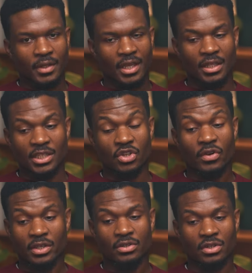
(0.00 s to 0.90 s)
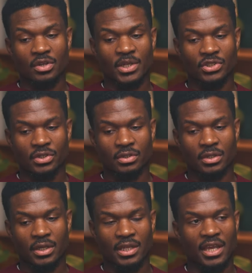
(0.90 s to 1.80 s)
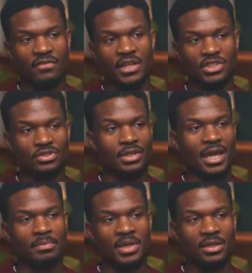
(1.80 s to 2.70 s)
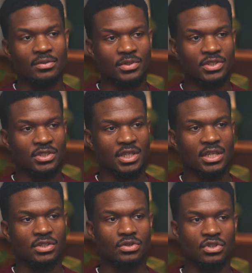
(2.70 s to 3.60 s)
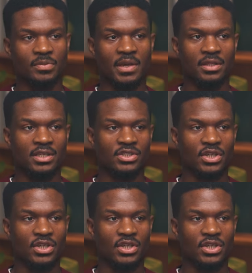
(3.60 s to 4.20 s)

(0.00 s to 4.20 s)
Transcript: And there's a great documentary on Netflix called Happy, which kind of talks about this.